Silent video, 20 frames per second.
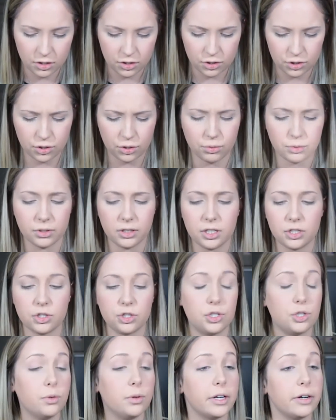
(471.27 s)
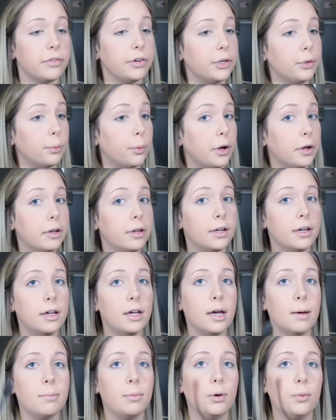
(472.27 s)
So really just do whatever you want.
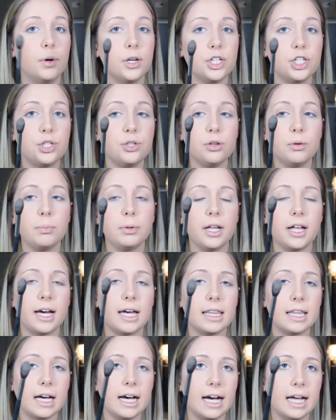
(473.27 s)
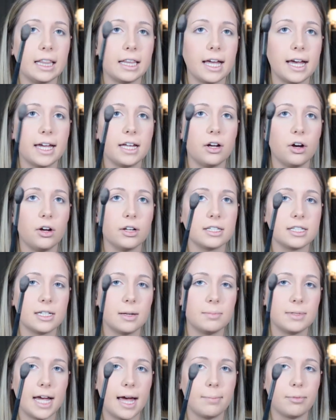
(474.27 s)
But once you apply the highlight on
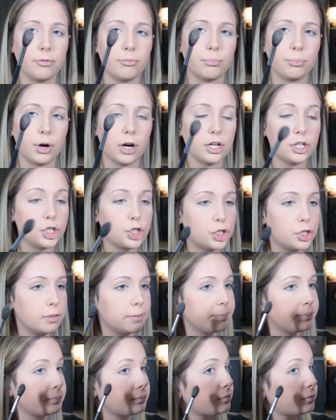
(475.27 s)
some type of brush,